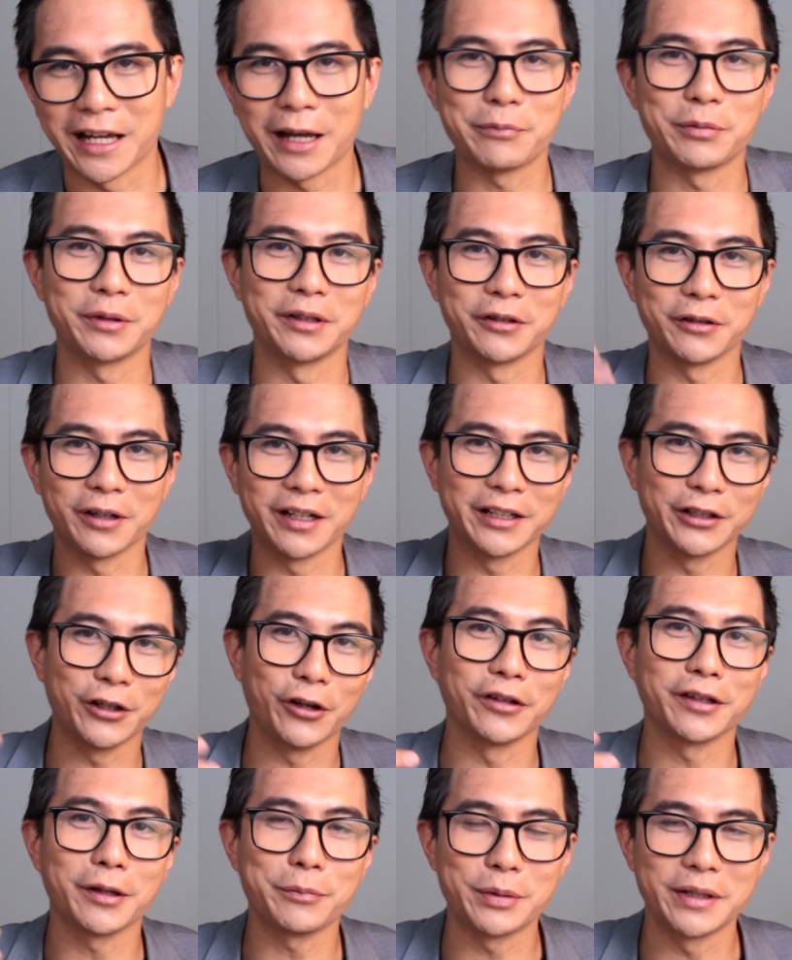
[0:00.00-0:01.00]
happens, right? It
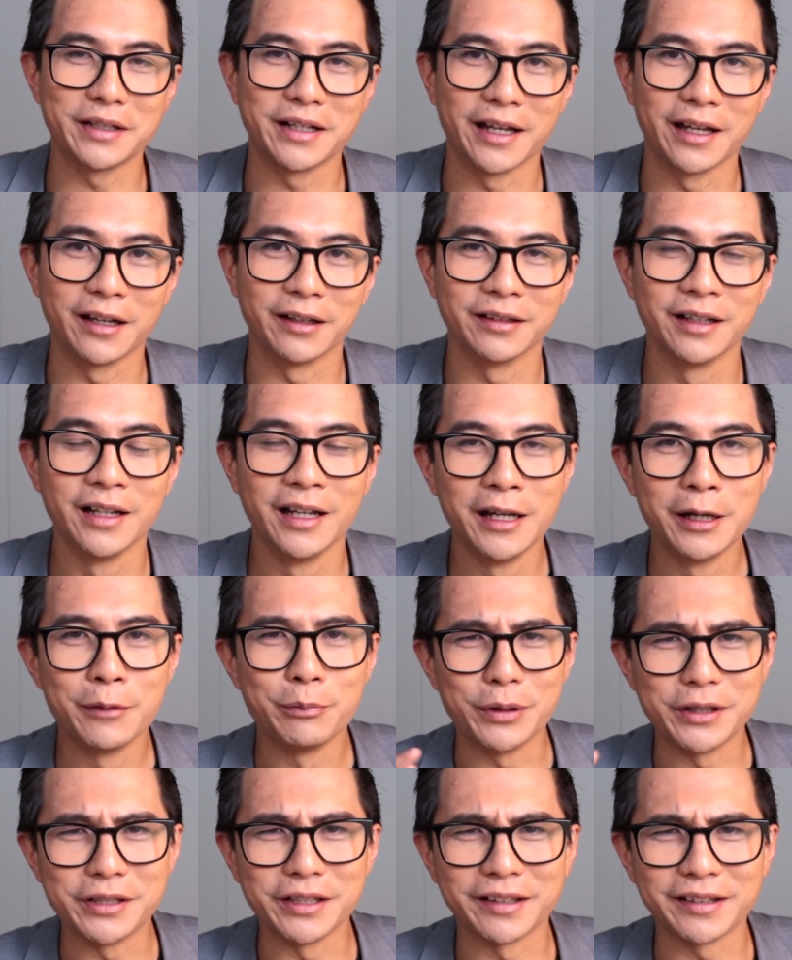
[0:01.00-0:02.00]
goes up and down.
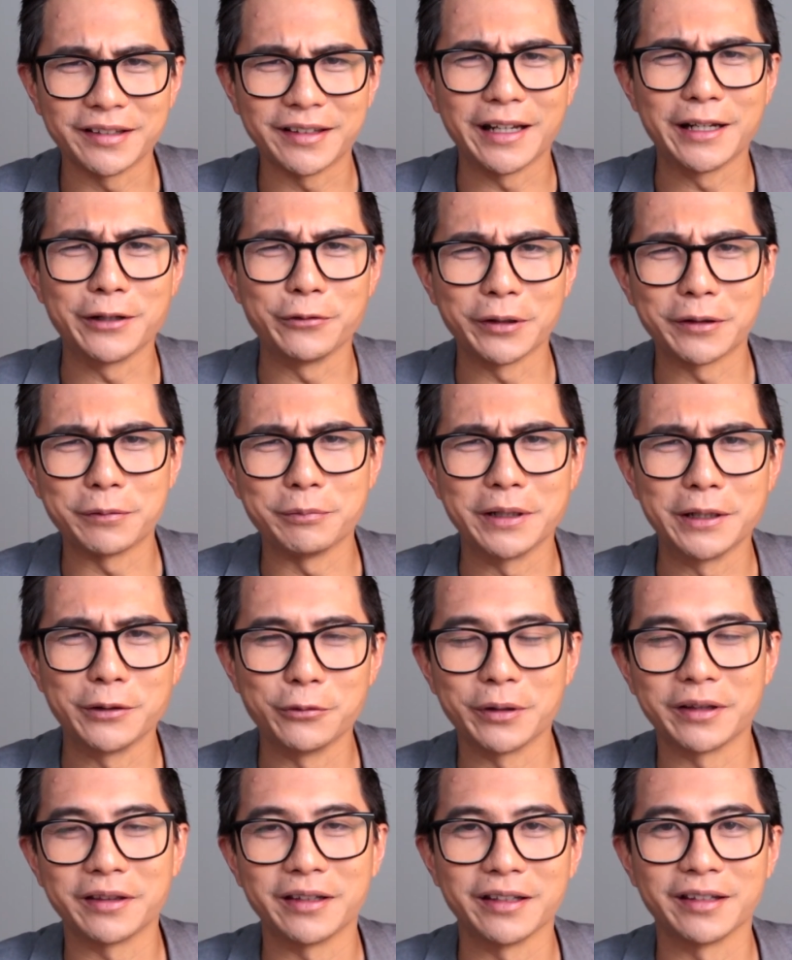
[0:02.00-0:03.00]
But just stay with me
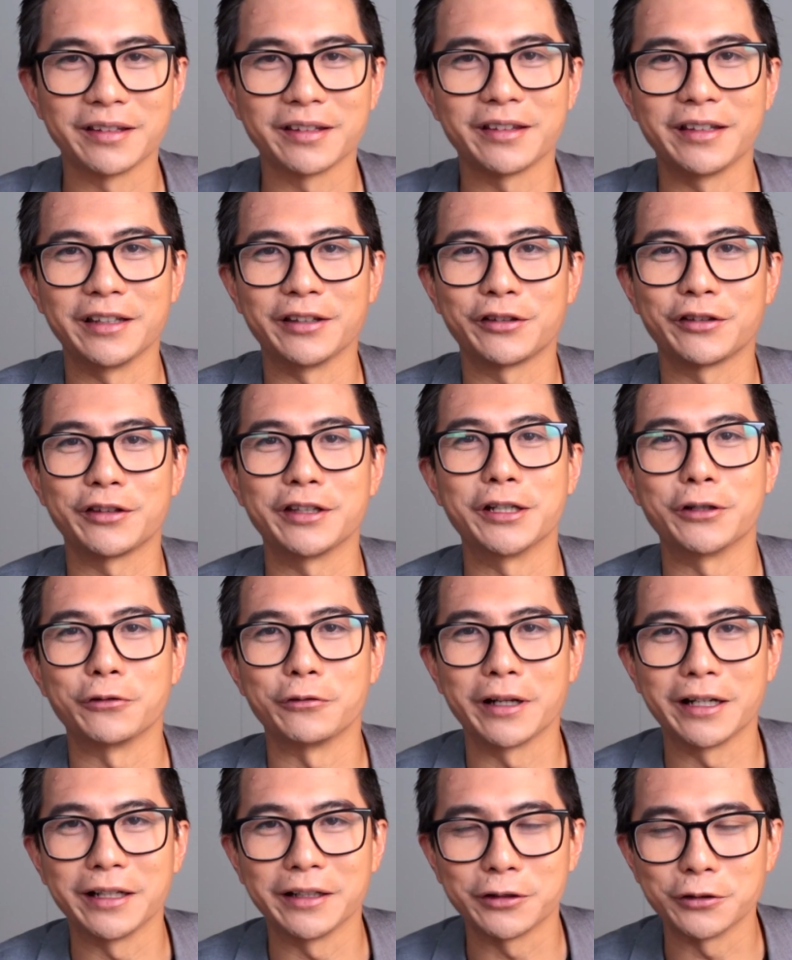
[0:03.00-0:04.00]
with this, this
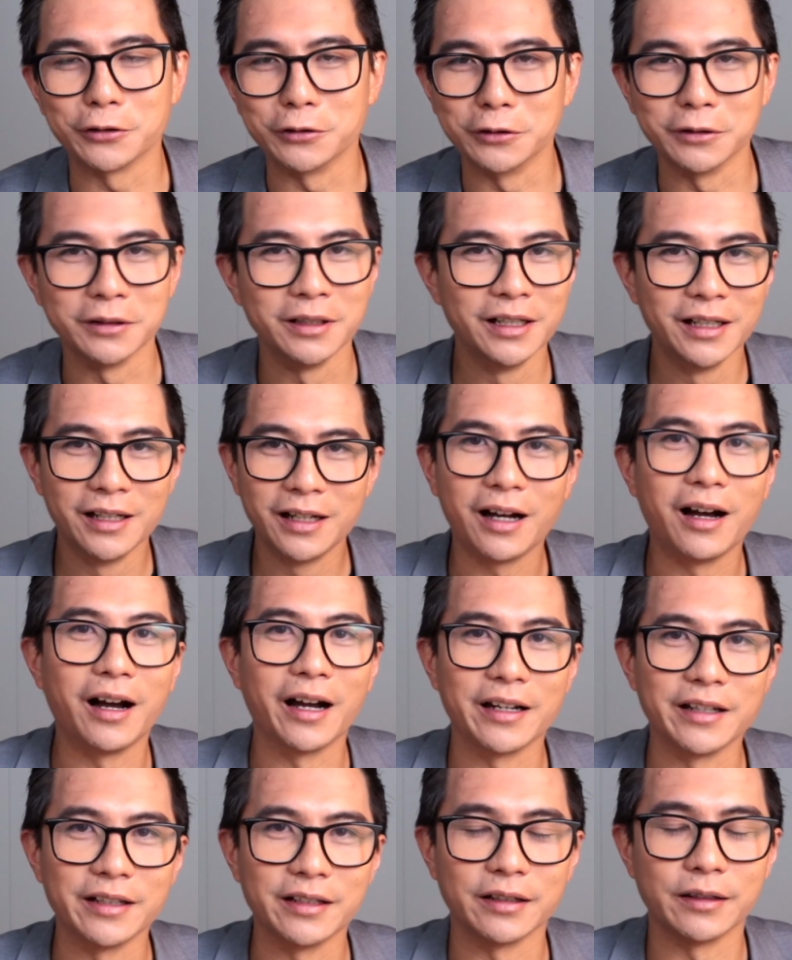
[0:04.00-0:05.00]
theoretical
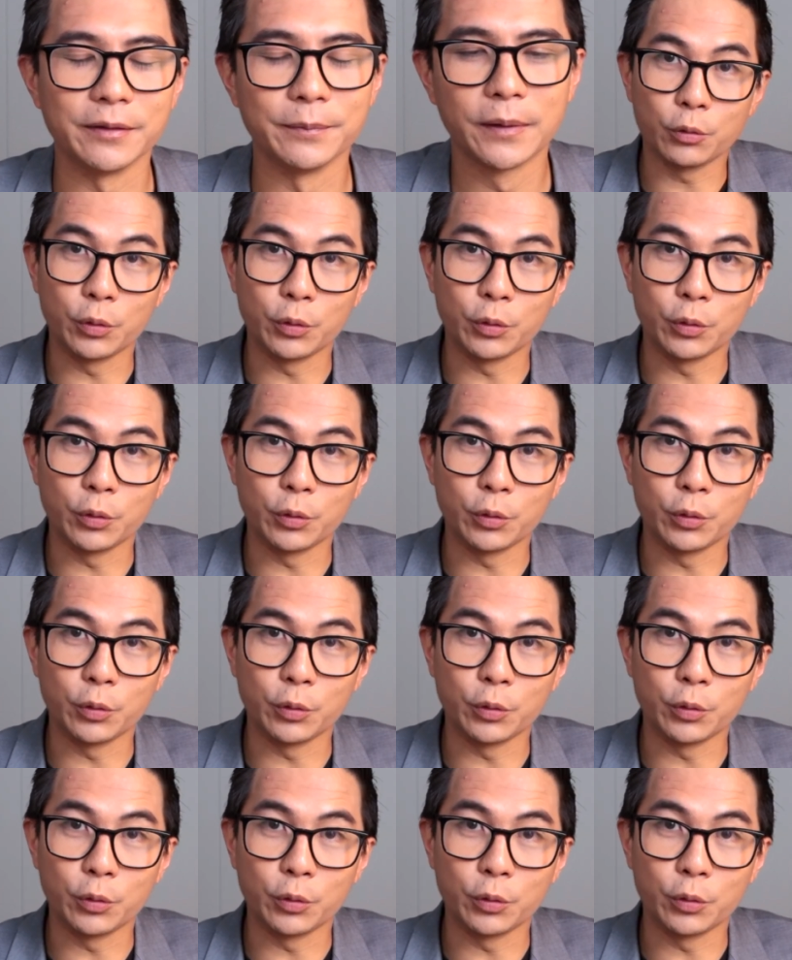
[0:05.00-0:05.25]
idea.